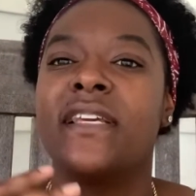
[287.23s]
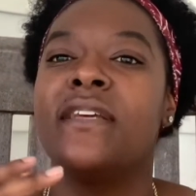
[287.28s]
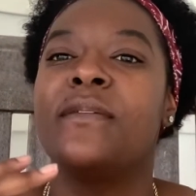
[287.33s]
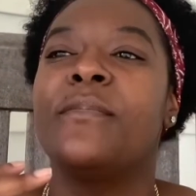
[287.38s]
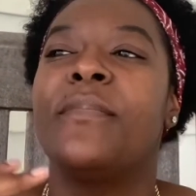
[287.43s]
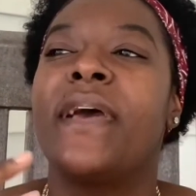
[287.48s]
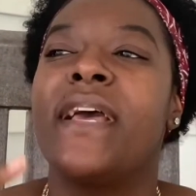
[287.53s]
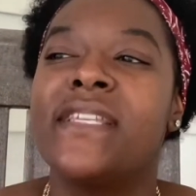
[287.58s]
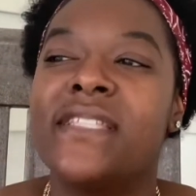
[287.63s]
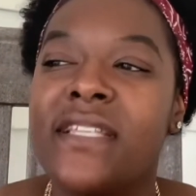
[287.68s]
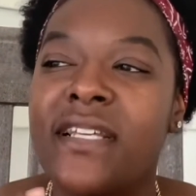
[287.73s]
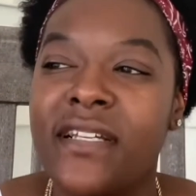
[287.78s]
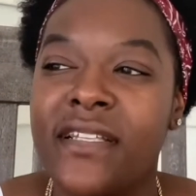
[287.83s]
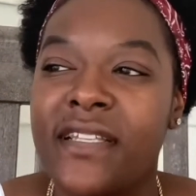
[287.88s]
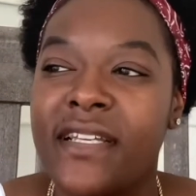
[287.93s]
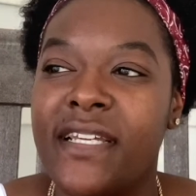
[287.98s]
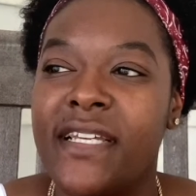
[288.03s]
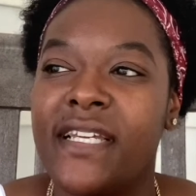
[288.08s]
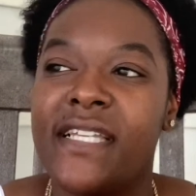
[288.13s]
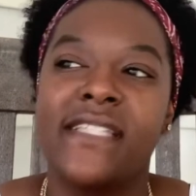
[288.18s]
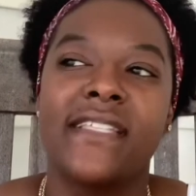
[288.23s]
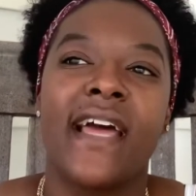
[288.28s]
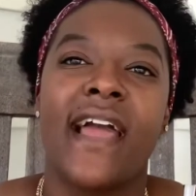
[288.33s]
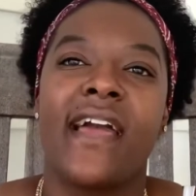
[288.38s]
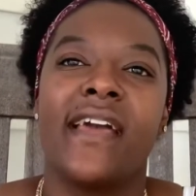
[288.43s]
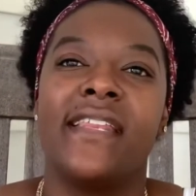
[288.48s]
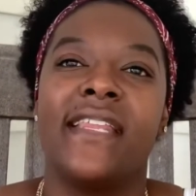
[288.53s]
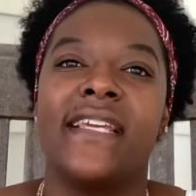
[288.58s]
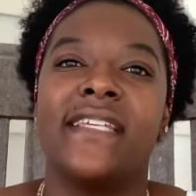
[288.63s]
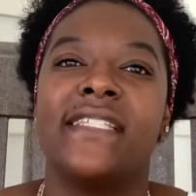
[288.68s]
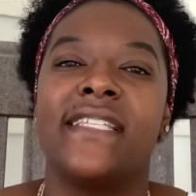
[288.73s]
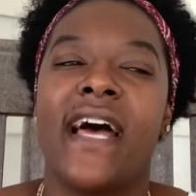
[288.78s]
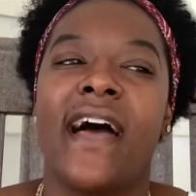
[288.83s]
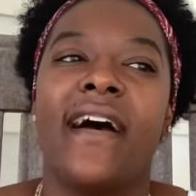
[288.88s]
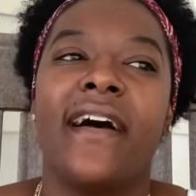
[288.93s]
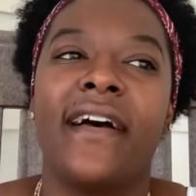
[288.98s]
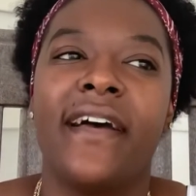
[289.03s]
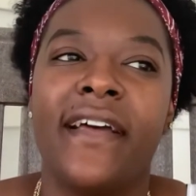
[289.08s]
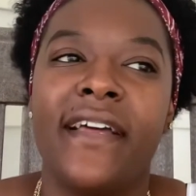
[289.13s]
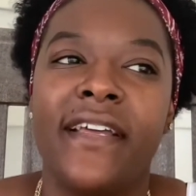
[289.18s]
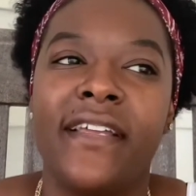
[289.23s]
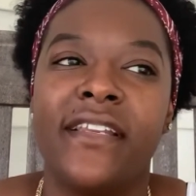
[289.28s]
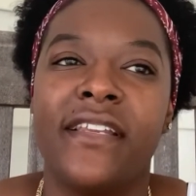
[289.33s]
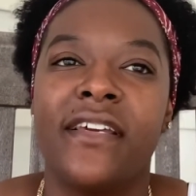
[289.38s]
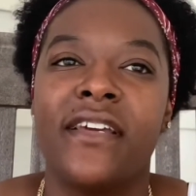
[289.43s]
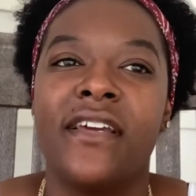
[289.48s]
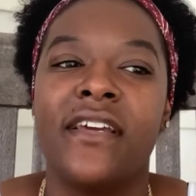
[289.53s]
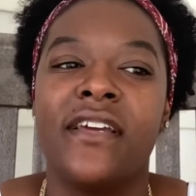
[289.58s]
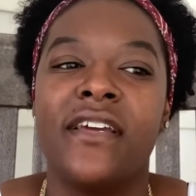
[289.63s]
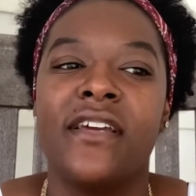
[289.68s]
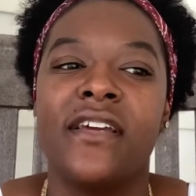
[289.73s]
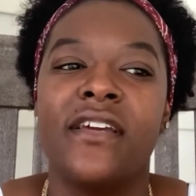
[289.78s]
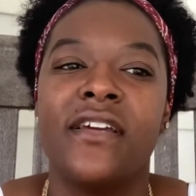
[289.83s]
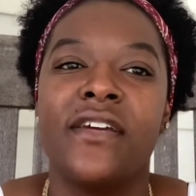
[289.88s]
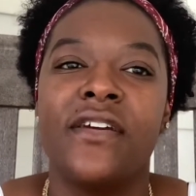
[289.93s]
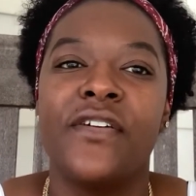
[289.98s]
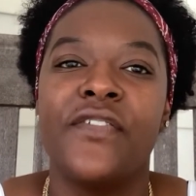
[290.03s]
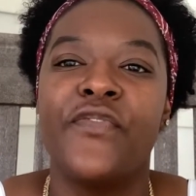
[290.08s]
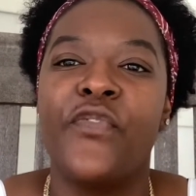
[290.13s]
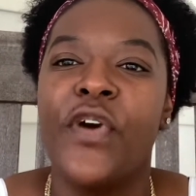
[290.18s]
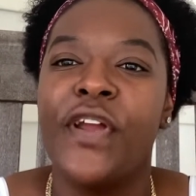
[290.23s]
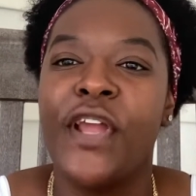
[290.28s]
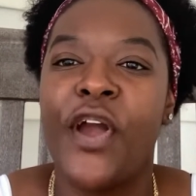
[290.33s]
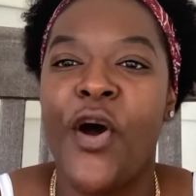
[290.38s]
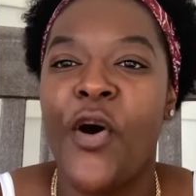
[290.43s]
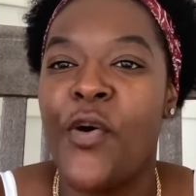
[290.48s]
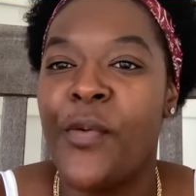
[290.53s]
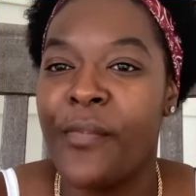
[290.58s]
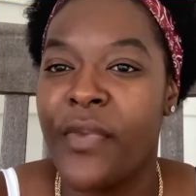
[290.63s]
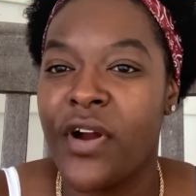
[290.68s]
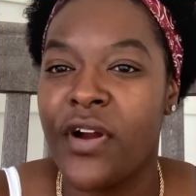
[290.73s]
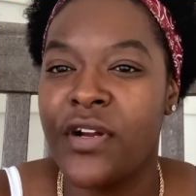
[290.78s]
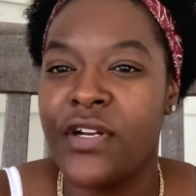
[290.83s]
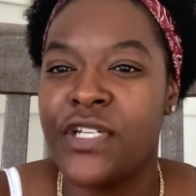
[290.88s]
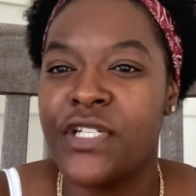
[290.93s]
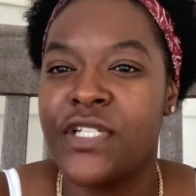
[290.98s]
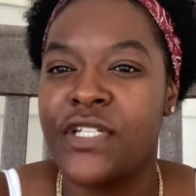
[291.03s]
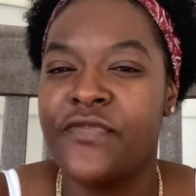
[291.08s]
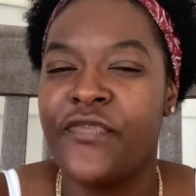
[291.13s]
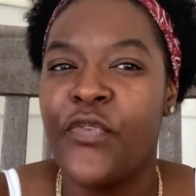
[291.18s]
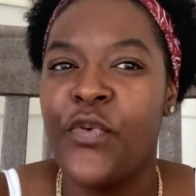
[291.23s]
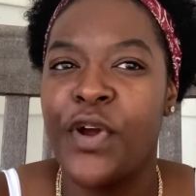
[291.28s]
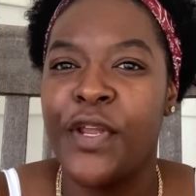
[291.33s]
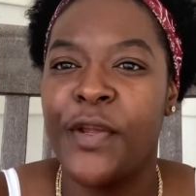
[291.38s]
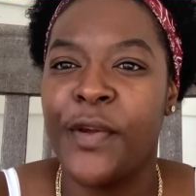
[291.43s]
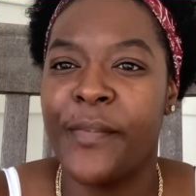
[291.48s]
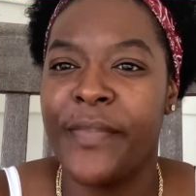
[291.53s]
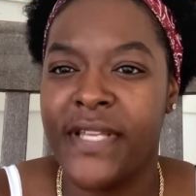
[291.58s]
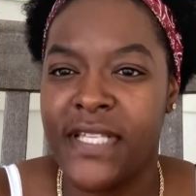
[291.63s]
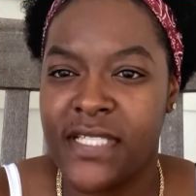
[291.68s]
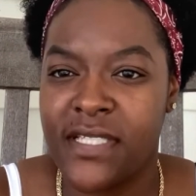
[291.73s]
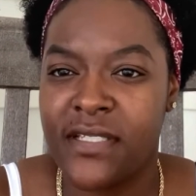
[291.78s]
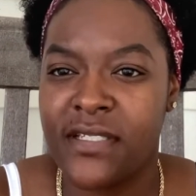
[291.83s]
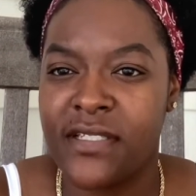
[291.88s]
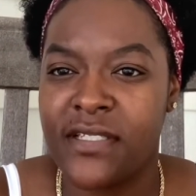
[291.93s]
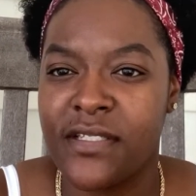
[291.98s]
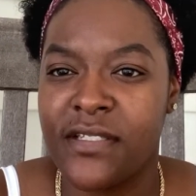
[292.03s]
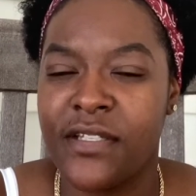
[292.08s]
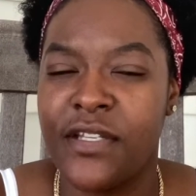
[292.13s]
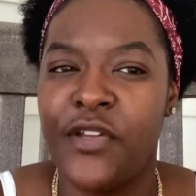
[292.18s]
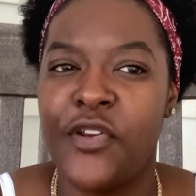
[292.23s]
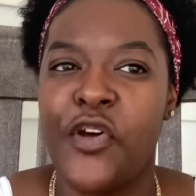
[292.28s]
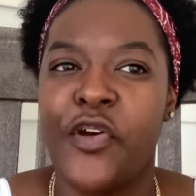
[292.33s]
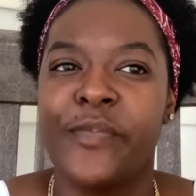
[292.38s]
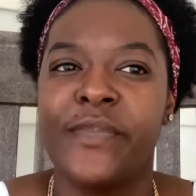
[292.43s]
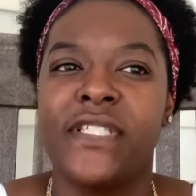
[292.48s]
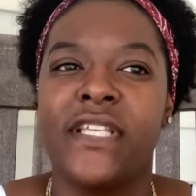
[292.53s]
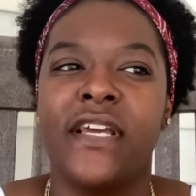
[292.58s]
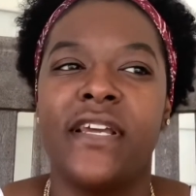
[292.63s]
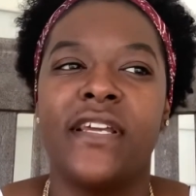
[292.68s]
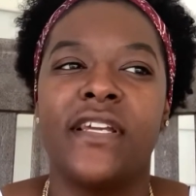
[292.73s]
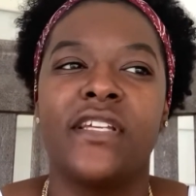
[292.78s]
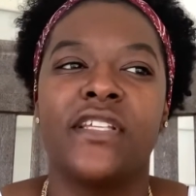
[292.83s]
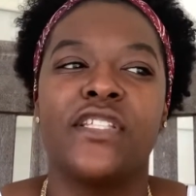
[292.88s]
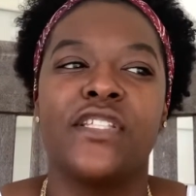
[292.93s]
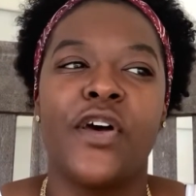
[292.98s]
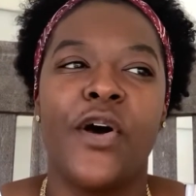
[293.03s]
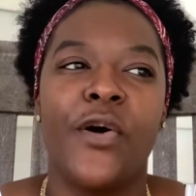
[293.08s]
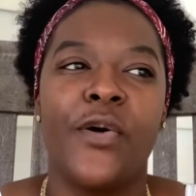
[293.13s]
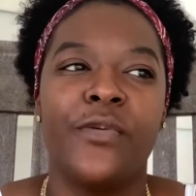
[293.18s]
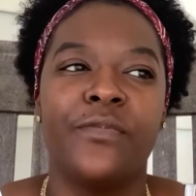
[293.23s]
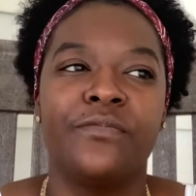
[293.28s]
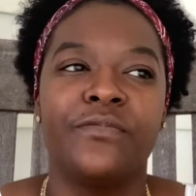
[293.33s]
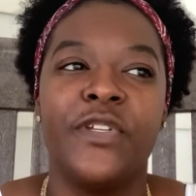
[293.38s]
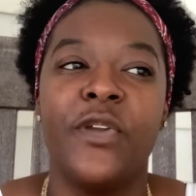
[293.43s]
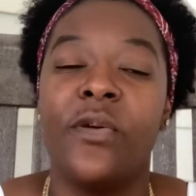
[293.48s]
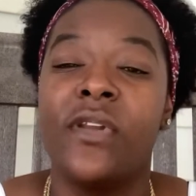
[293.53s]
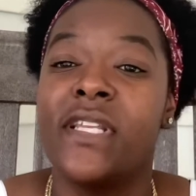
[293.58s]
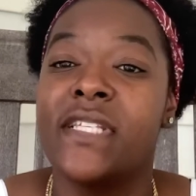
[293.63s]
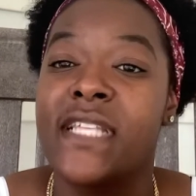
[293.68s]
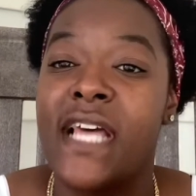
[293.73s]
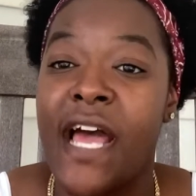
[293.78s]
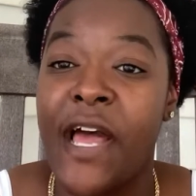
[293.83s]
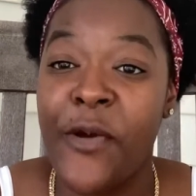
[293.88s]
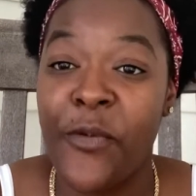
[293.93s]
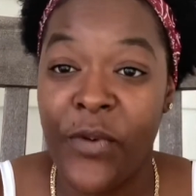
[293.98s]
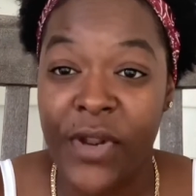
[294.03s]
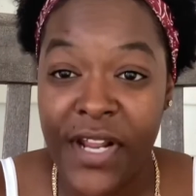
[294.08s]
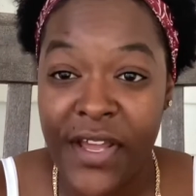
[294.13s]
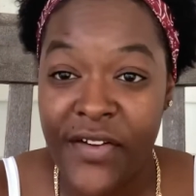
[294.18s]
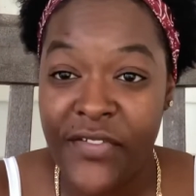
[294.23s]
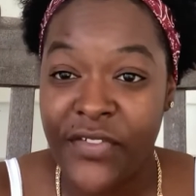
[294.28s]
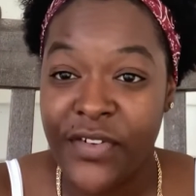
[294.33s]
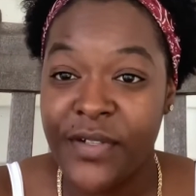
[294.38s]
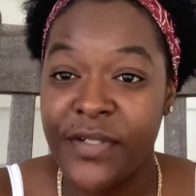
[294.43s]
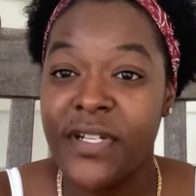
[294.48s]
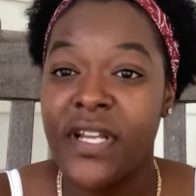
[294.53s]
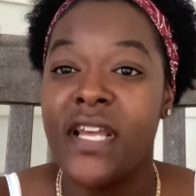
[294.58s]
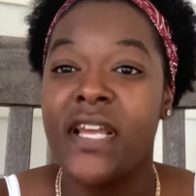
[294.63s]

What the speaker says: Basically, it's like a design for your own merch for your business. You know what I'm saying? So you can design whatever.